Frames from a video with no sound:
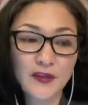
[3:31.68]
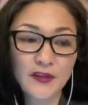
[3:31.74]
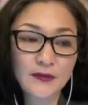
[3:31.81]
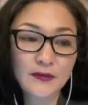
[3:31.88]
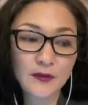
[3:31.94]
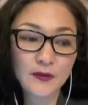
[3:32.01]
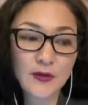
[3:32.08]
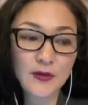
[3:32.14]

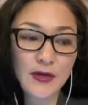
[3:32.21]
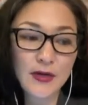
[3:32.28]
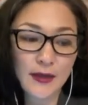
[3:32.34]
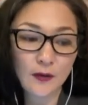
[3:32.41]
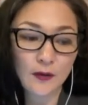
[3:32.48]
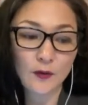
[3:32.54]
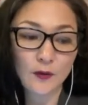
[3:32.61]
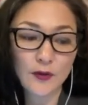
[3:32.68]
so
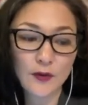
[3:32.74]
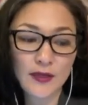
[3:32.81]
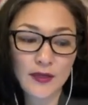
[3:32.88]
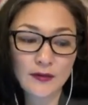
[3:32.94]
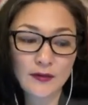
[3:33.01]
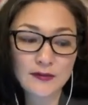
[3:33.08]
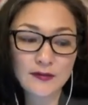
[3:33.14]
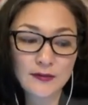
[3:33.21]
now
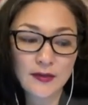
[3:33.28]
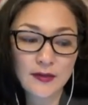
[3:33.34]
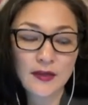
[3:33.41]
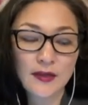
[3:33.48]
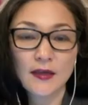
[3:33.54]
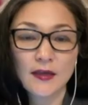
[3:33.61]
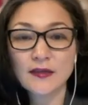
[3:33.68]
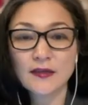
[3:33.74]
he's
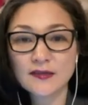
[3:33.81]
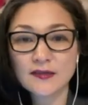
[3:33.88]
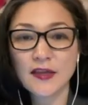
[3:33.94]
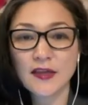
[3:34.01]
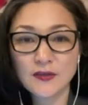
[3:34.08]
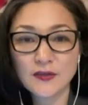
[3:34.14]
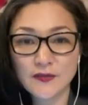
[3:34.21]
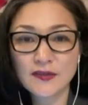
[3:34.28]
in a
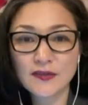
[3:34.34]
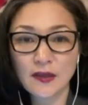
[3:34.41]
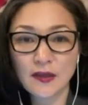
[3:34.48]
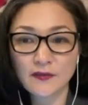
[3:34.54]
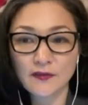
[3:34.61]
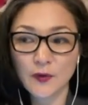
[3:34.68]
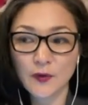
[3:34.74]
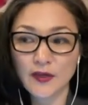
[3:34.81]
stage of his
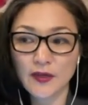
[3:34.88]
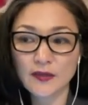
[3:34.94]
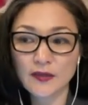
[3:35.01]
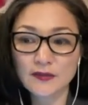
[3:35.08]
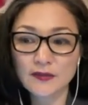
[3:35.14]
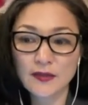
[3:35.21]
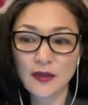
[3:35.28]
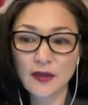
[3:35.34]
life where
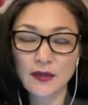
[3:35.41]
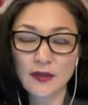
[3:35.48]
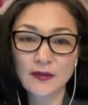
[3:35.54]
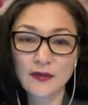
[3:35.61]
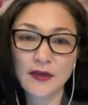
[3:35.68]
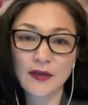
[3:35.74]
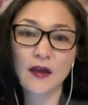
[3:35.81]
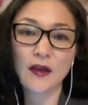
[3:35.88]
he's
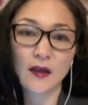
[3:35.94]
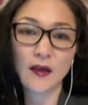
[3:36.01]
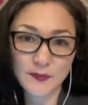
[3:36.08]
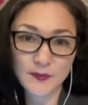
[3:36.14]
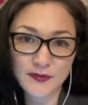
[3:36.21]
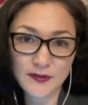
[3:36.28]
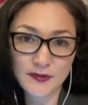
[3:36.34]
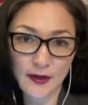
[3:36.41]
getting
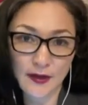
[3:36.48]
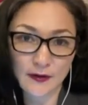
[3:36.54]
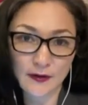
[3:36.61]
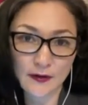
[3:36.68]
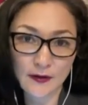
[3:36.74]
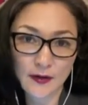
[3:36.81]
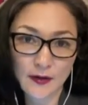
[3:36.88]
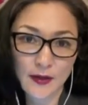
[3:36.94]
hospice
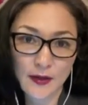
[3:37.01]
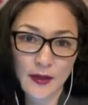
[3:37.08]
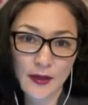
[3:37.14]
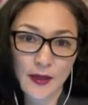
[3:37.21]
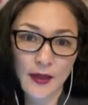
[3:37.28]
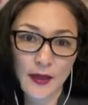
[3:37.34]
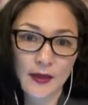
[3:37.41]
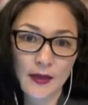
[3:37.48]
care
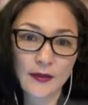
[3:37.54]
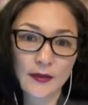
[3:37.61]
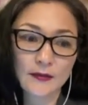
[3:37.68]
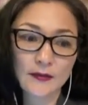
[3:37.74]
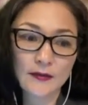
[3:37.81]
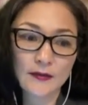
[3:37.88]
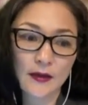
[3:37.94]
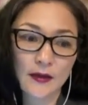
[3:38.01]

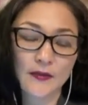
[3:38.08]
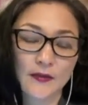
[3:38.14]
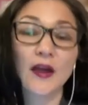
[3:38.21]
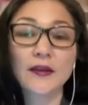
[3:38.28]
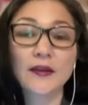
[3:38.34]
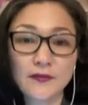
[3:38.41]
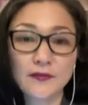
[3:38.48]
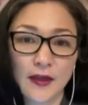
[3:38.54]
and the
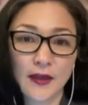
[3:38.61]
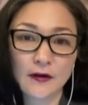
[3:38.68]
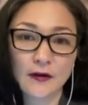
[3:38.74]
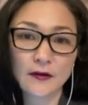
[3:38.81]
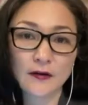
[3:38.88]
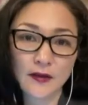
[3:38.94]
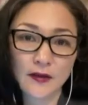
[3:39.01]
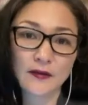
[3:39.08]
kind of
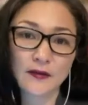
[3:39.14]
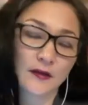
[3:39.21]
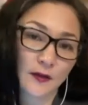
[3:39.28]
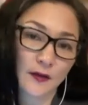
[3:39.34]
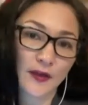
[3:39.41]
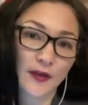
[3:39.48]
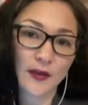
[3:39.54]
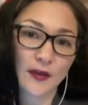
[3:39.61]
care that,
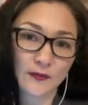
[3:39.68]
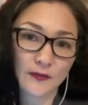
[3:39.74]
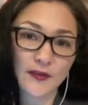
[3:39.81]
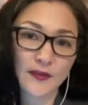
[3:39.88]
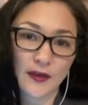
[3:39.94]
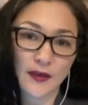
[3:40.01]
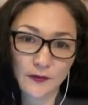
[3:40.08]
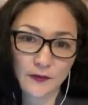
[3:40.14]
they give at
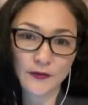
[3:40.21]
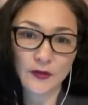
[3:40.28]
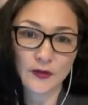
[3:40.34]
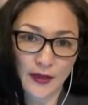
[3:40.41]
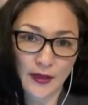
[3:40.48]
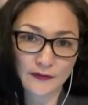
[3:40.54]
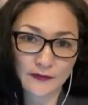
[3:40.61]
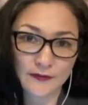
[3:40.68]
the end of your
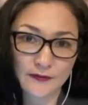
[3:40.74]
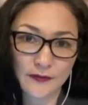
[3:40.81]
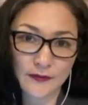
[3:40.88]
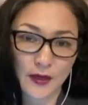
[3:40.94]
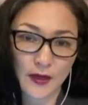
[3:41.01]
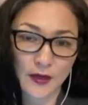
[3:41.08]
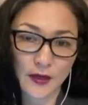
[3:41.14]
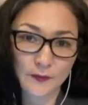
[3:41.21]
life
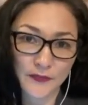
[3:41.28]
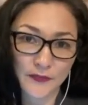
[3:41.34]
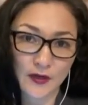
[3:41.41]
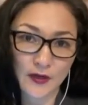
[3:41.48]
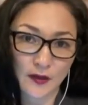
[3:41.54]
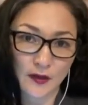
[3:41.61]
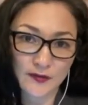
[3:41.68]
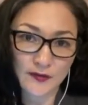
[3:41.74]
in
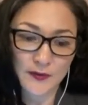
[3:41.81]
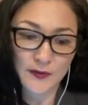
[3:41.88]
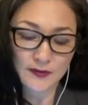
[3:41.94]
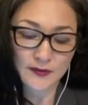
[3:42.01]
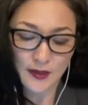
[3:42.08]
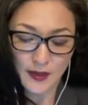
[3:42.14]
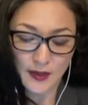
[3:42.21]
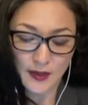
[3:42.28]
hospice.
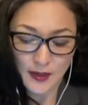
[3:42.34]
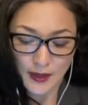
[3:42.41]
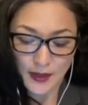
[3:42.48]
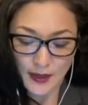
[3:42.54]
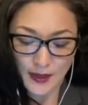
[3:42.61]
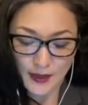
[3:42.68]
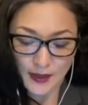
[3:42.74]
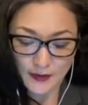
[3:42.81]

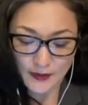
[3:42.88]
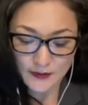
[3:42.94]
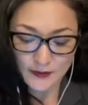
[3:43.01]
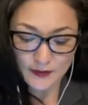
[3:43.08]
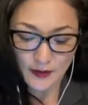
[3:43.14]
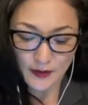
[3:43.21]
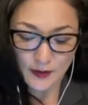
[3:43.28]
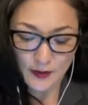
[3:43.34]
And
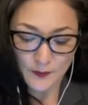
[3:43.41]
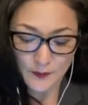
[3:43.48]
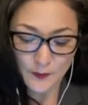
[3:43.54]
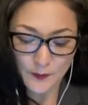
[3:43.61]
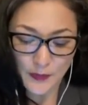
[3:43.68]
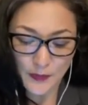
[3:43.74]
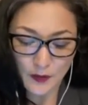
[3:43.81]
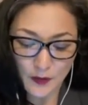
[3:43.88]

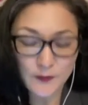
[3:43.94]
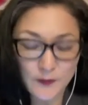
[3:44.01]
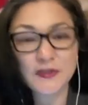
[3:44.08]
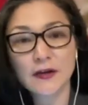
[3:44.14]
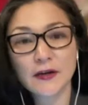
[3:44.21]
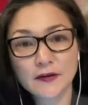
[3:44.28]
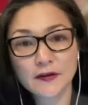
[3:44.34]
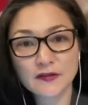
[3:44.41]
Malcolm
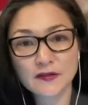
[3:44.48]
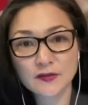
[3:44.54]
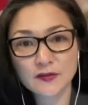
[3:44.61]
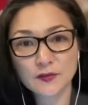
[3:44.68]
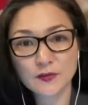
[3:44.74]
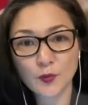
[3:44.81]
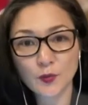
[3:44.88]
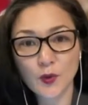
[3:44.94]
Terrence
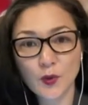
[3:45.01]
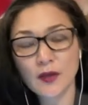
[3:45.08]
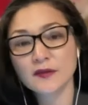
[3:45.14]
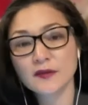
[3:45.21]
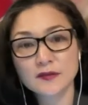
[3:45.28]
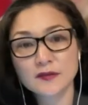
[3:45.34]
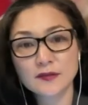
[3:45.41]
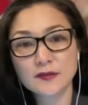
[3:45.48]

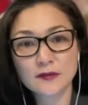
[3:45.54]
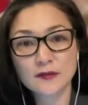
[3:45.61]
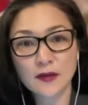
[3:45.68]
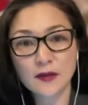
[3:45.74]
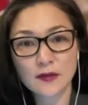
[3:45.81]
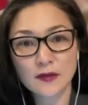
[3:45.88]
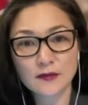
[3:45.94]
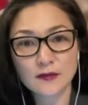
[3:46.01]
was
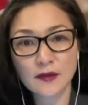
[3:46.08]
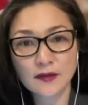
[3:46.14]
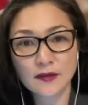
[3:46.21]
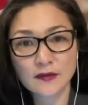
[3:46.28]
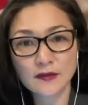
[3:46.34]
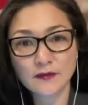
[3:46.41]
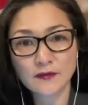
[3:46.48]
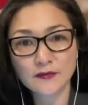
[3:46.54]
lucky
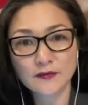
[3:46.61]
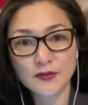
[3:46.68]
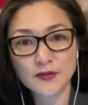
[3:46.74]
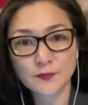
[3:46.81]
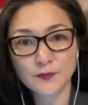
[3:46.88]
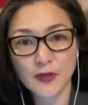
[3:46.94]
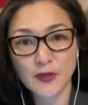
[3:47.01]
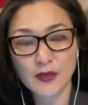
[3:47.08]
enough to
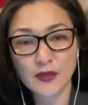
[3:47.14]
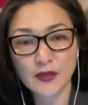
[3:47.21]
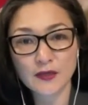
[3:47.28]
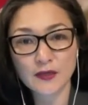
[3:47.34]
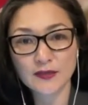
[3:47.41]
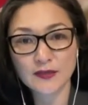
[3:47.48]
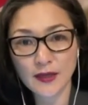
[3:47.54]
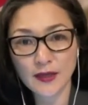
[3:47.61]
be
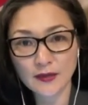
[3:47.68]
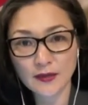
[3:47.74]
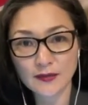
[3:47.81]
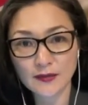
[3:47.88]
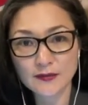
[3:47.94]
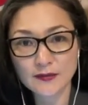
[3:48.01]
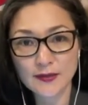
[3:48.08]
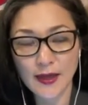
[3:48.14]
in
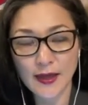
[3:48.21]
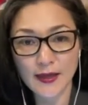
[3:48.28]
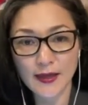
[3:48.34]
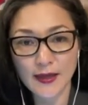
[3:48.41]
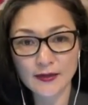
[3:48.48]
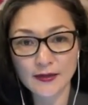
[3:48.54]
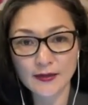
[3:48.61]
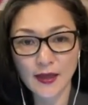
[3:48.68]
attendance
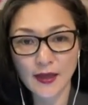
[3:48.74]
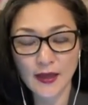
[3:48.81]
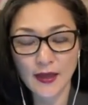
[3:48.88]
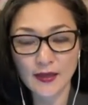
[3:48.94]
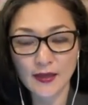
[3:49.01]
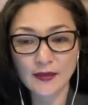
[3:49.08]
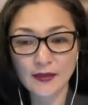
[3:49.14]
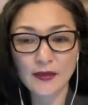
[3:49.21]
at
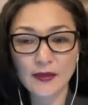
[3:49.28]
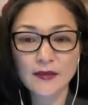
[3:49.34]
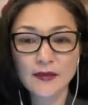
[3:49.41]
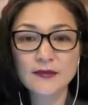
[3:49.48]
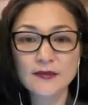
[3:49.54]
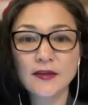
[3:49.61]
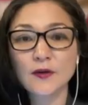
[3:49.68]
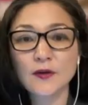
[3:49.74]
a
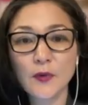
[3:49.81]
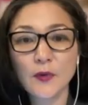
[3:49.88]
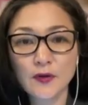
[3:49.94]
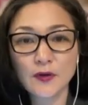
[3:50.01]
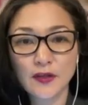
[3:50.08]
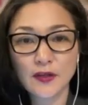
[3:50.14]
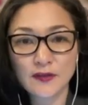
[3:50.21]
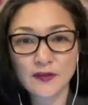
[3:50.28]

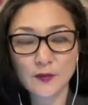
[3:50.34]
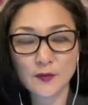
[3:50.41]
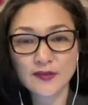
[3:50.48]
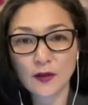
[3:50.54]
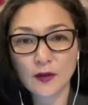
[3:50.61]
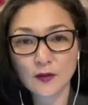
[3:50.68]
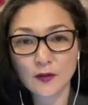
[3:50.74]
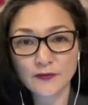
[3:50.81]
ceremony that was
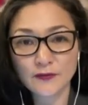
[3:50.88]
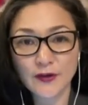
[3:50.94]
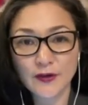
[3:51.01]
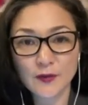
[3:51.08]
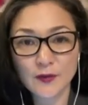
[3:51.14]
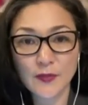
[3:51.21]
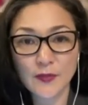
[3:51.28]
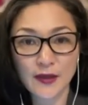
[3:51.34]
held for
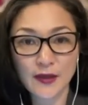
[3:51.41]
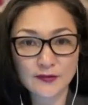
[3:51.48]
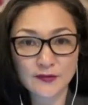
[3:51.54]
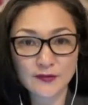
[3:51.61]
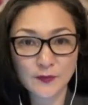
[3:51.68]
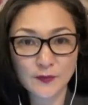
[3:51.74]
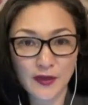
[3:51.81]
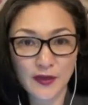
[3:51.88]
him at
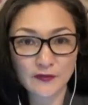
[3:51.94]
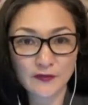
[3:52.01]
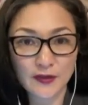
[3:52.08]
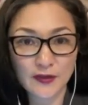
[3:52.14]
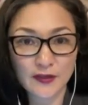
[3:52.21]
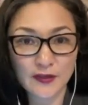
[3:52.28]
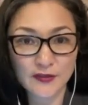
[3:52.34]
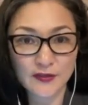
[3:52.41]
Sumeg
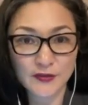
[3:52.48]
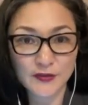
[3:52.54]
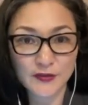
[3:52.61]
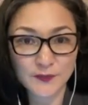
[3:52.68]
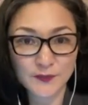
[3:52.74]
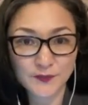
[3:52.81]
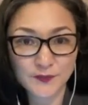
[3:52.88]
Village.